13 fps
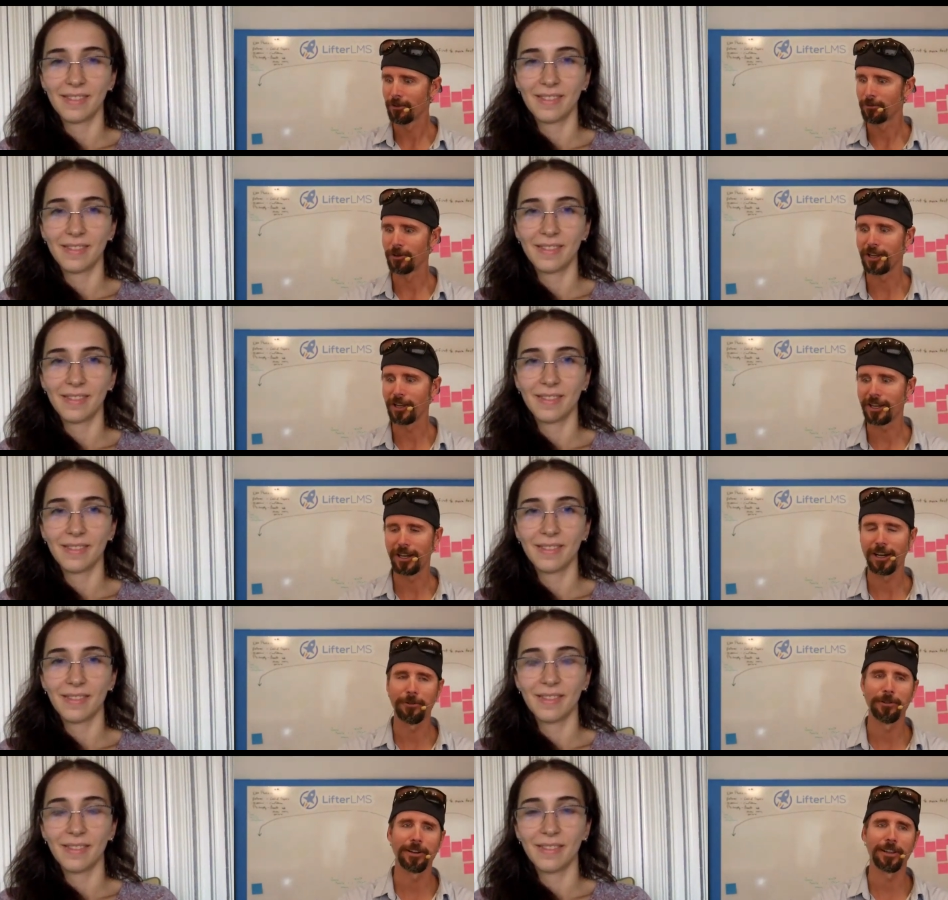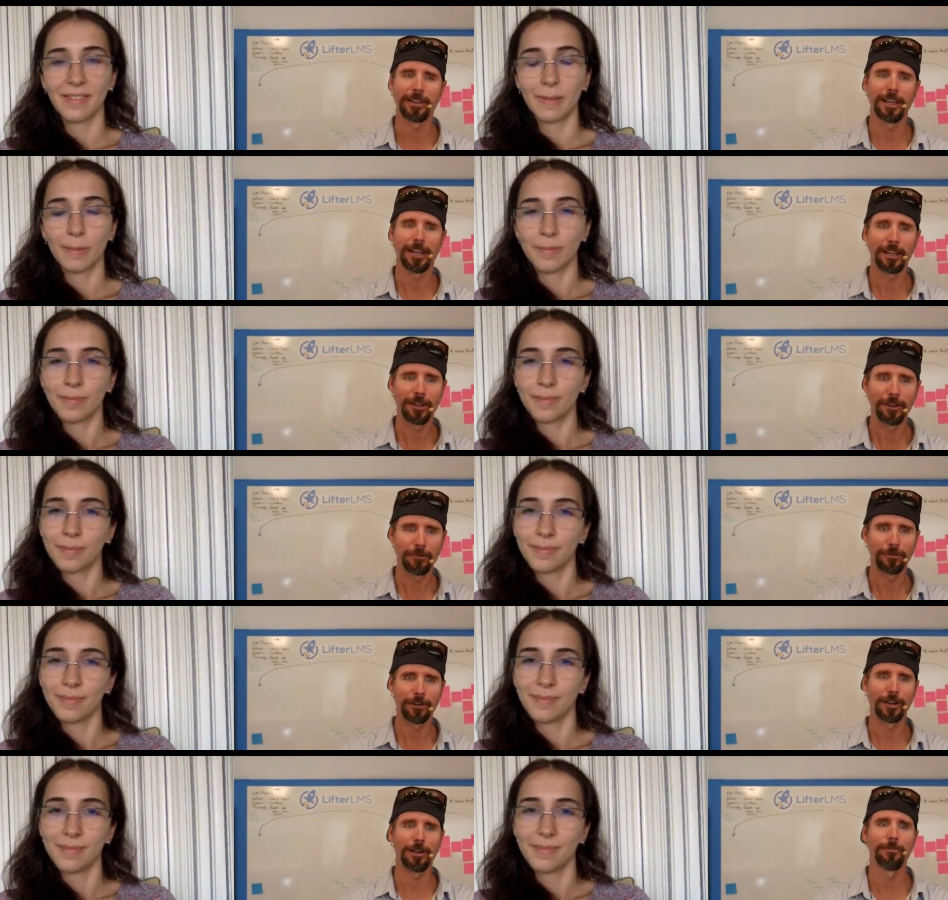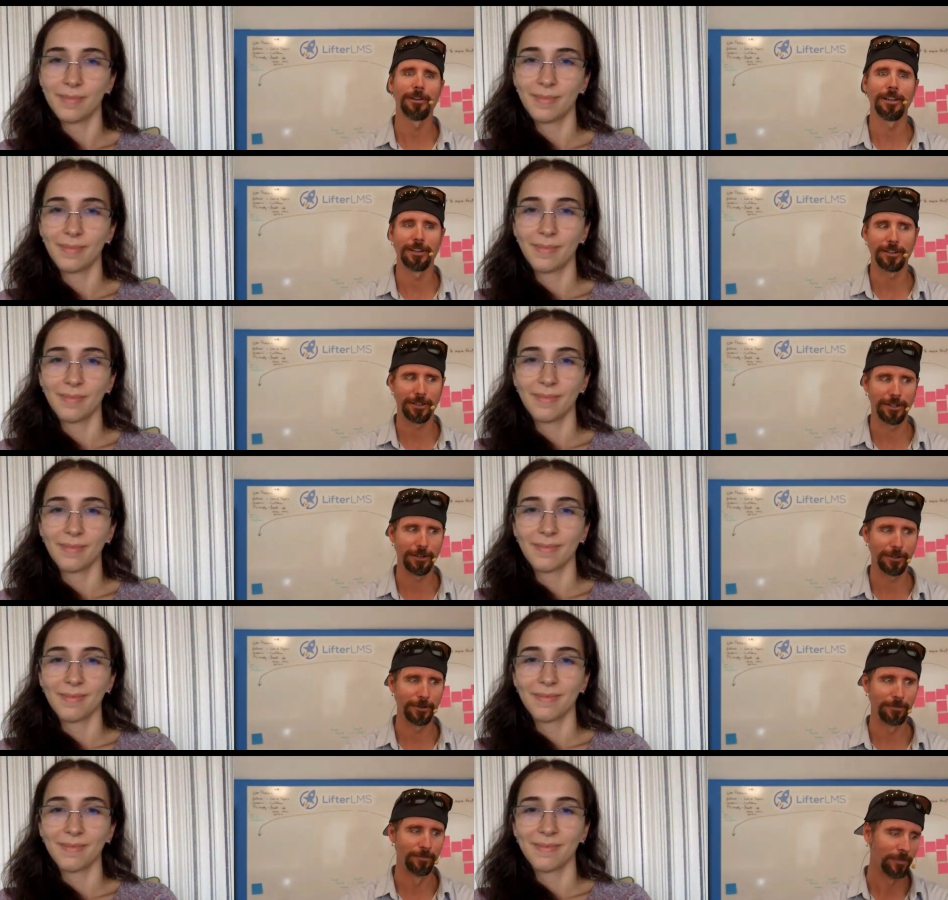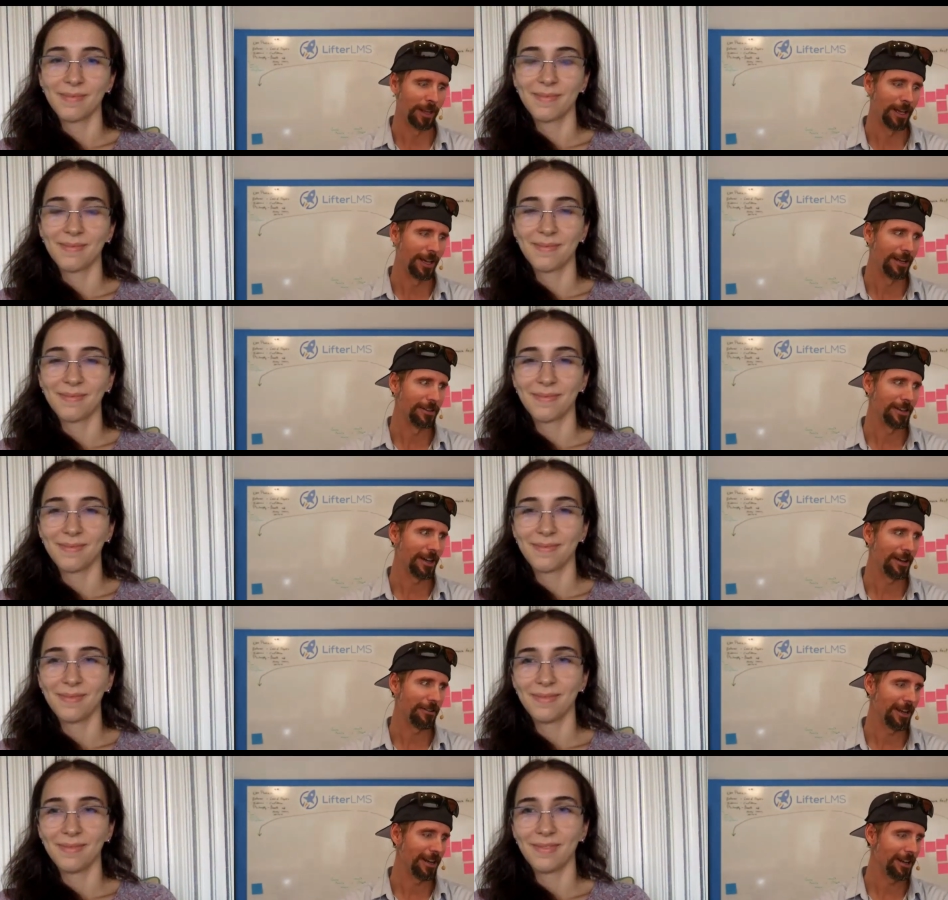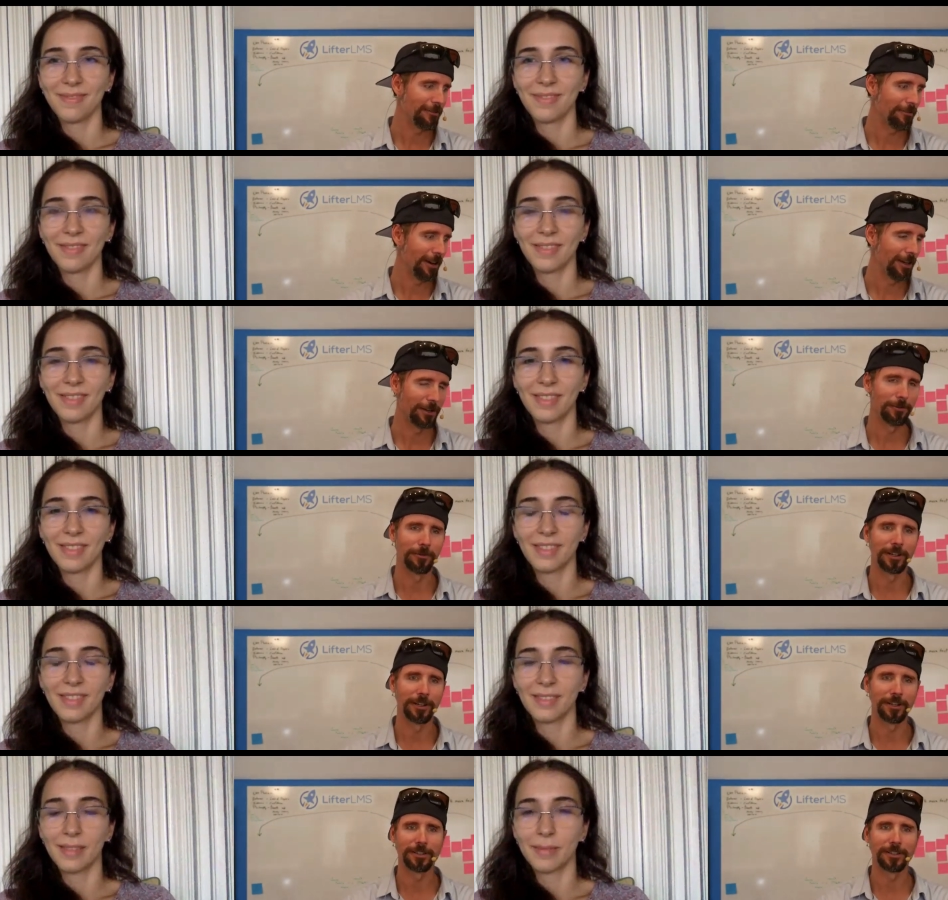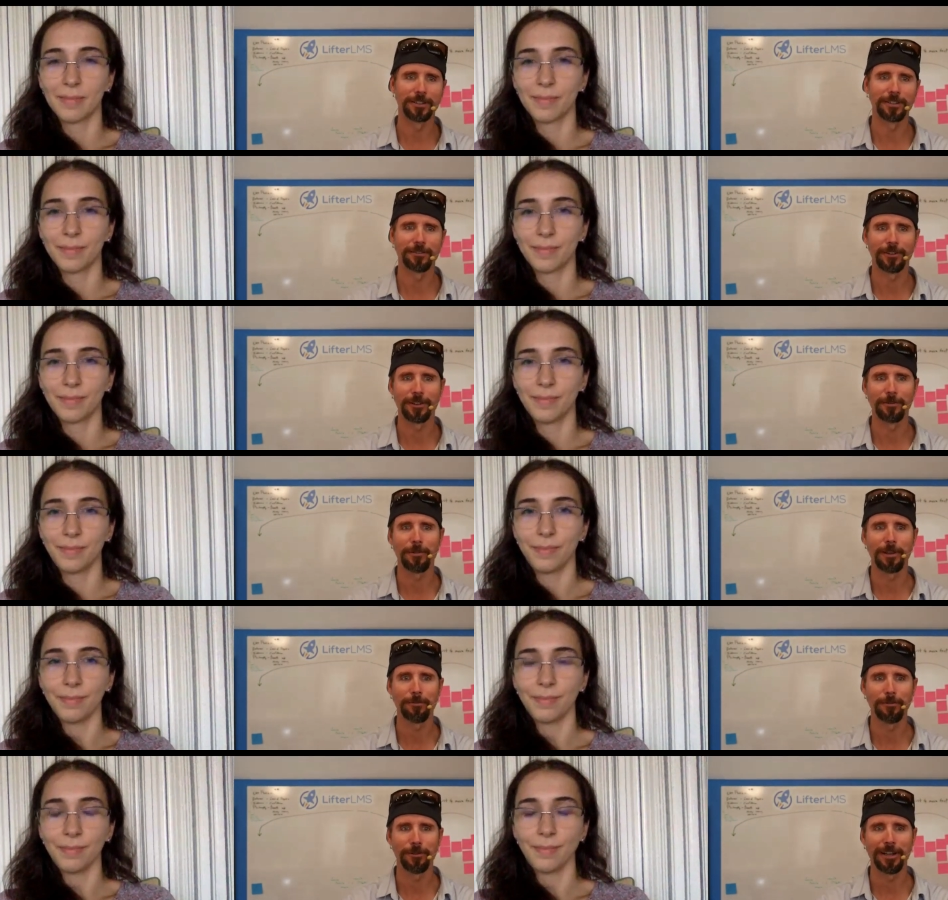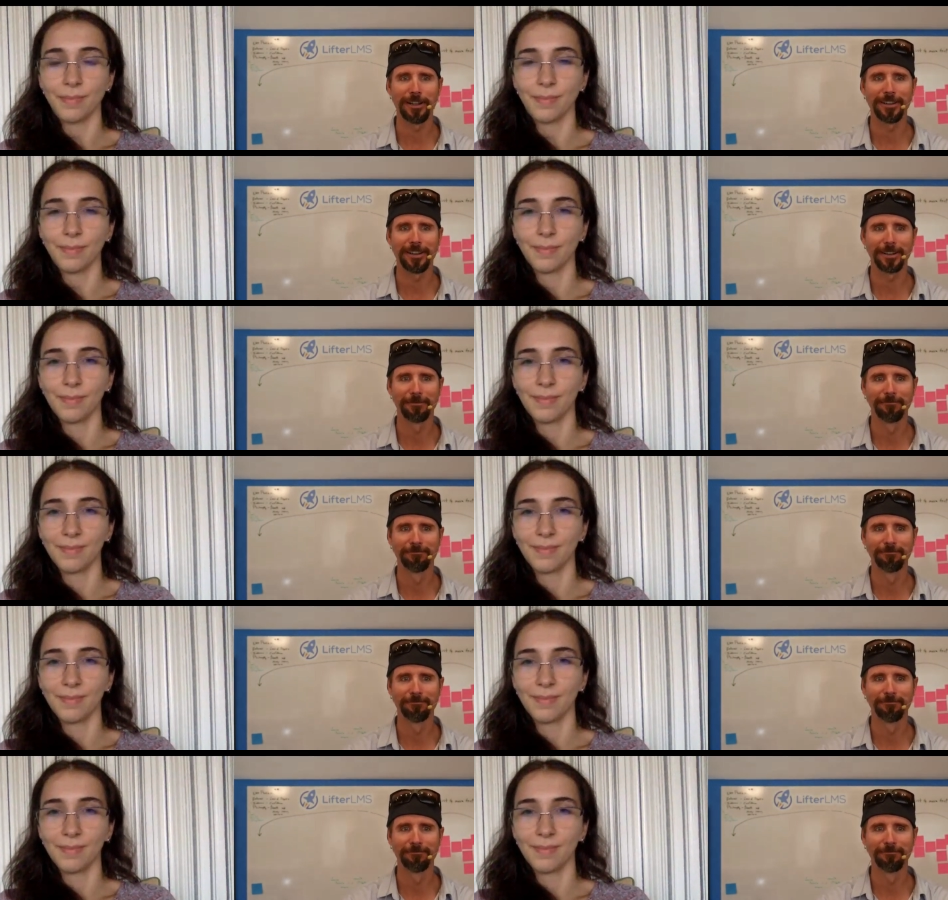Speaker 1: Rodica, I want to thank you for coming on the show. Do you have any final words for the people out there?